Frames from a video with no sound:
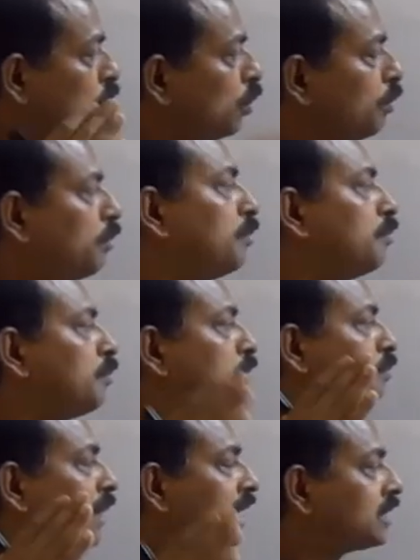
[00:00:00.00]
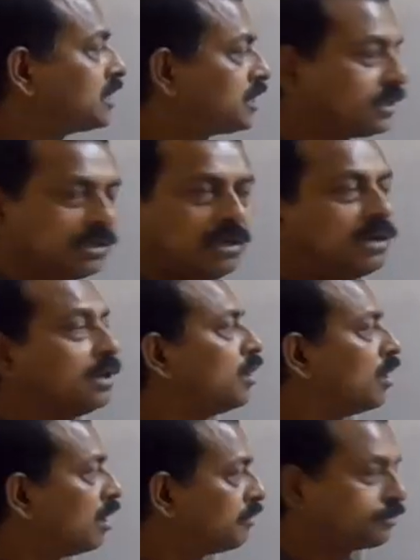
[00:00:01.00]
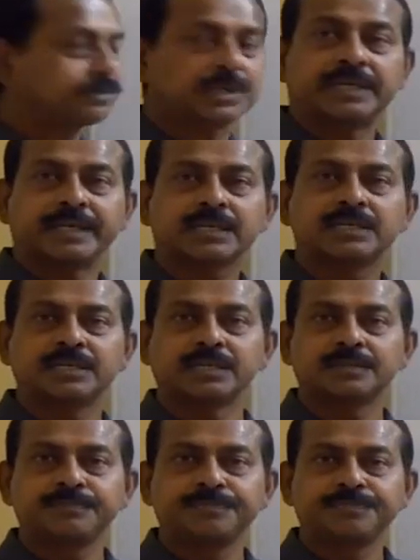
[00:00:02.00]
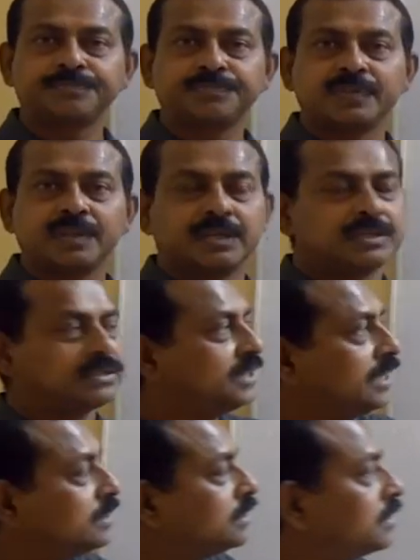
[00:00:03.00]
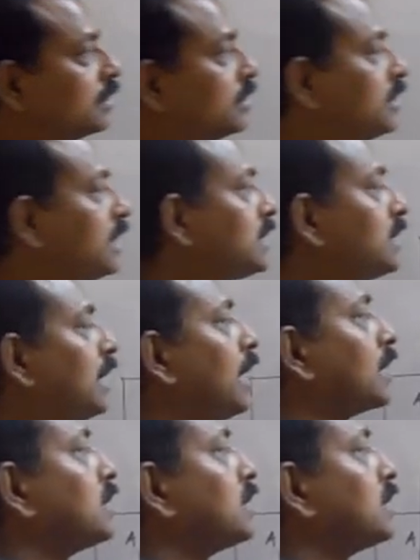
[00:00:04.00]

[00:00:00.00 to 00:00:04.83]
two plates of conductor, then this